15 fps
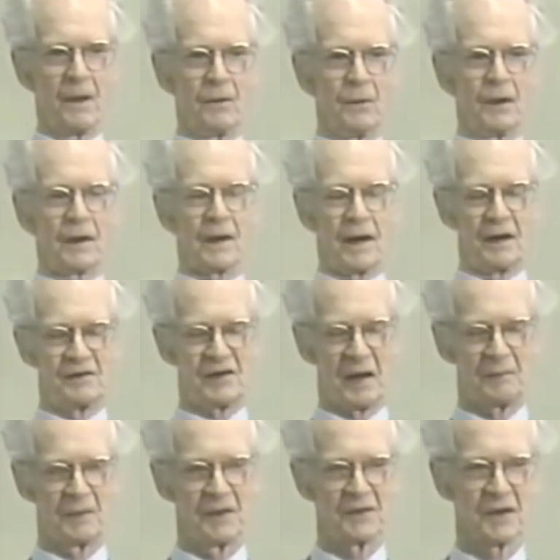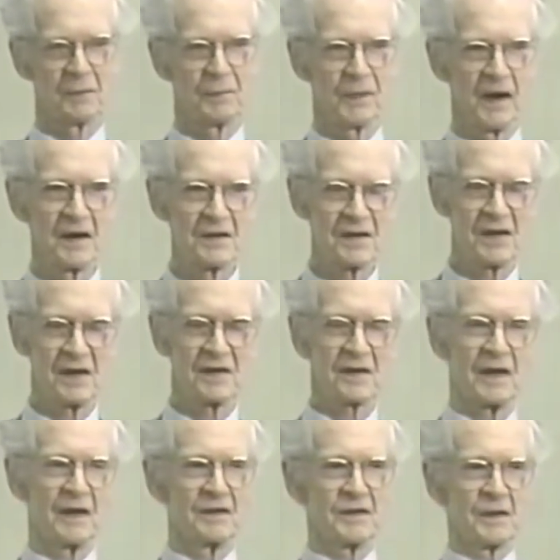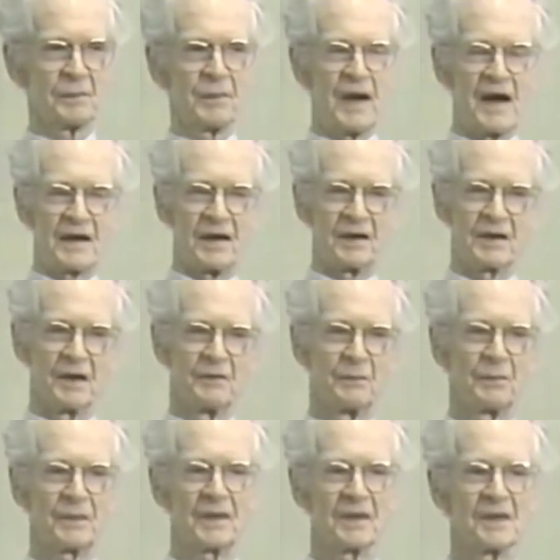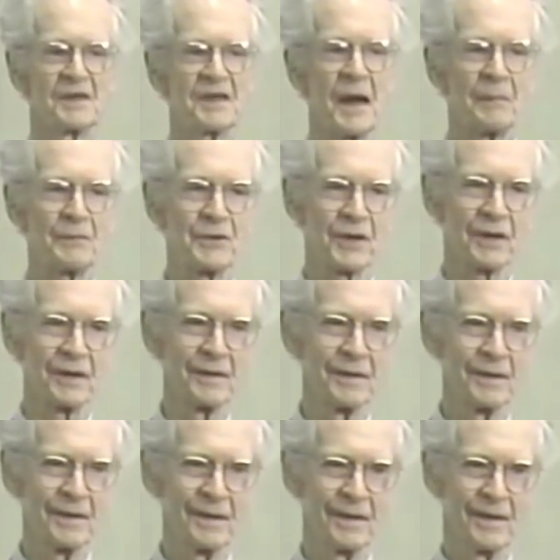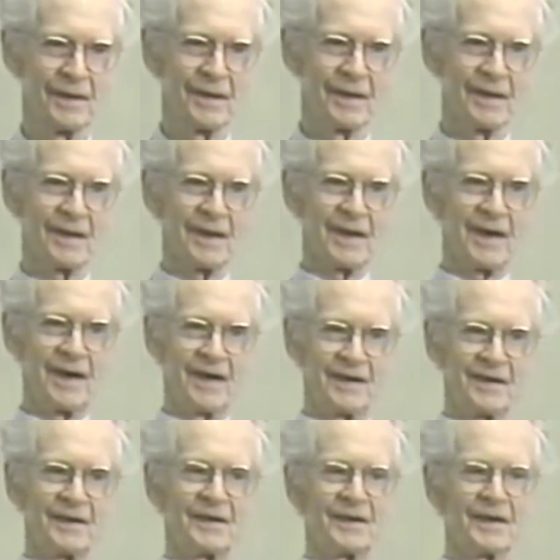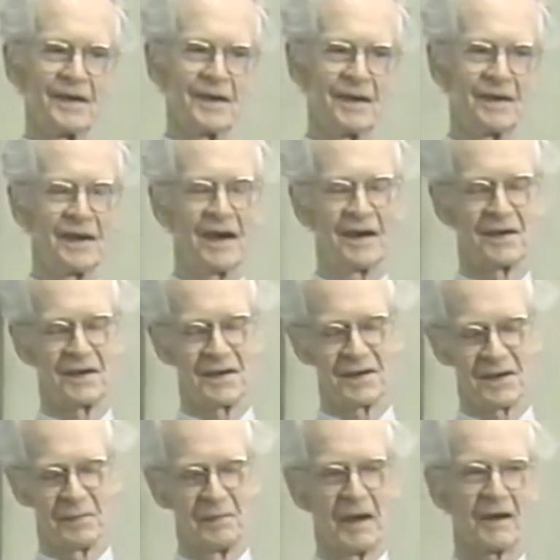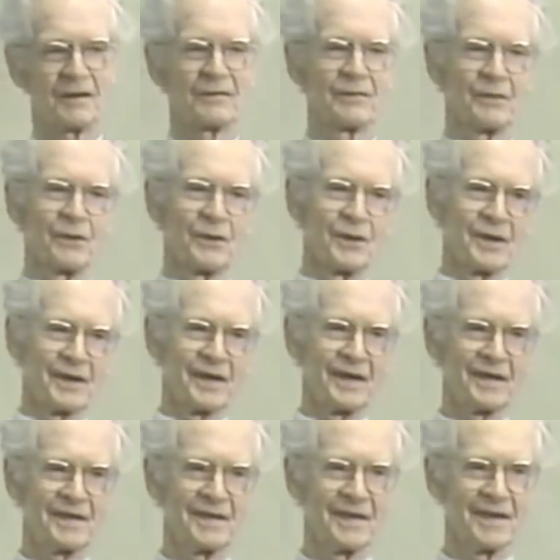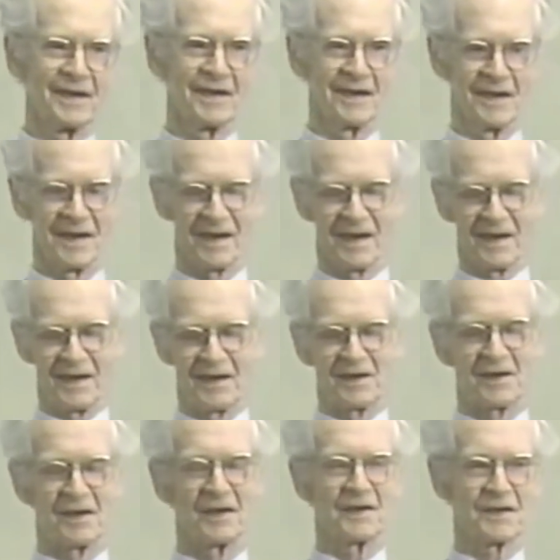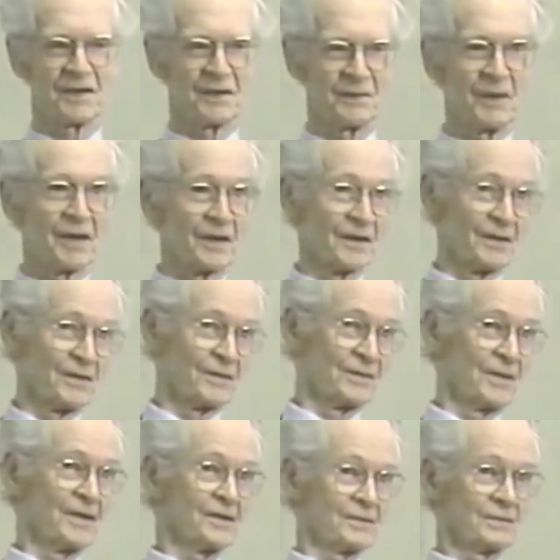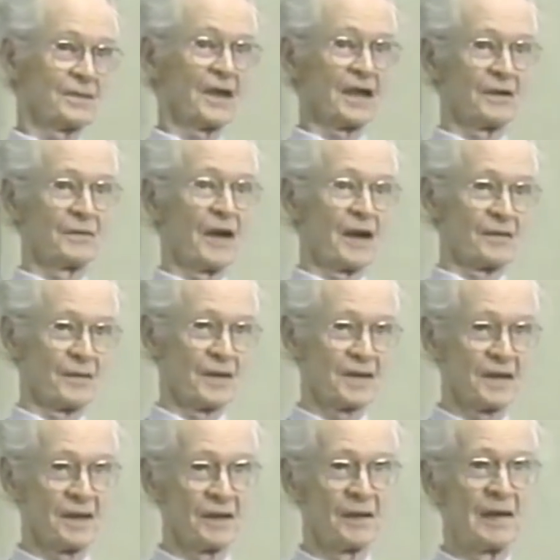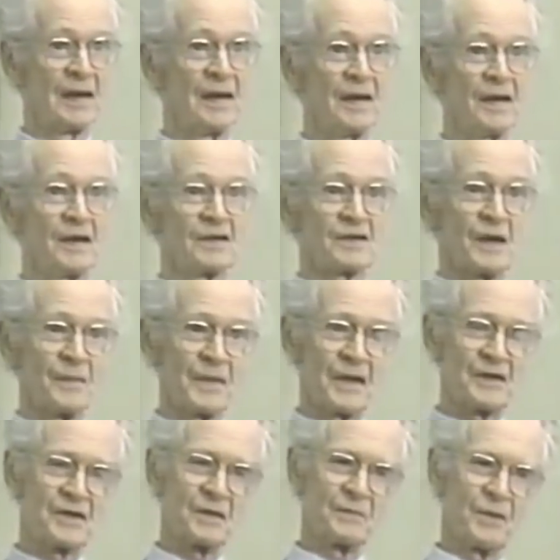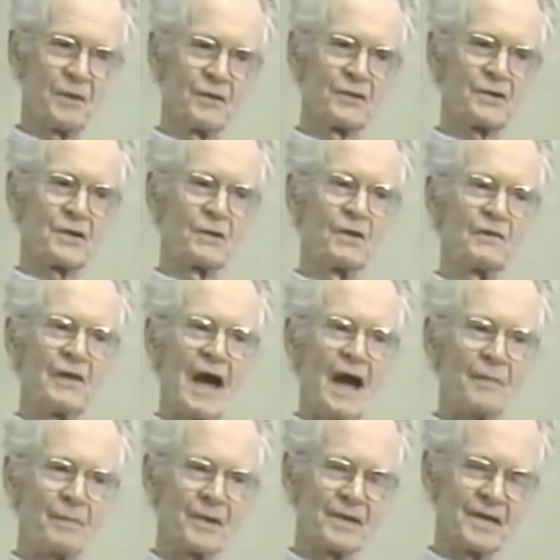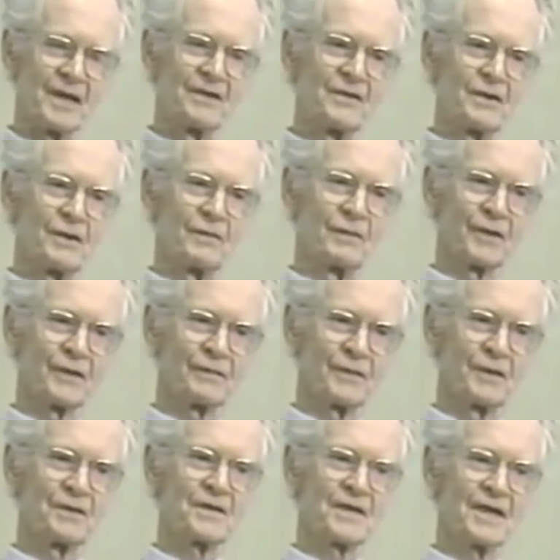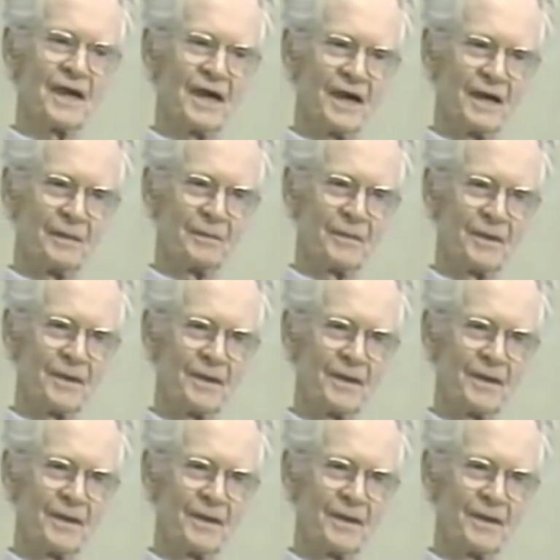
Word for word: Yeah. Well, concept is the process, is the product of conception. And uh, that is a metaphor that uh, is is, rather, is really relevant here. Something is supposed to have happened in you for the first time.